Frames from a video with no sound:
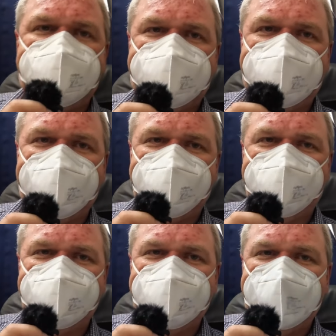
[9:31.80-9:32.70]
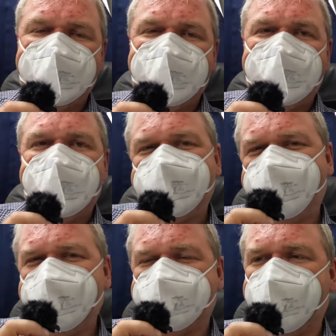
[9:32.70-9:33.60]
hey ho, it's a
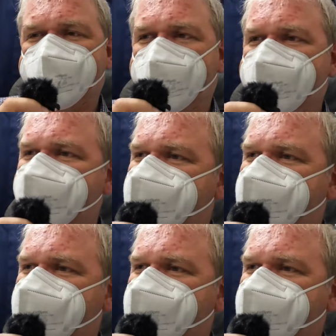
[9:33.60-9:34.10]
first world problem.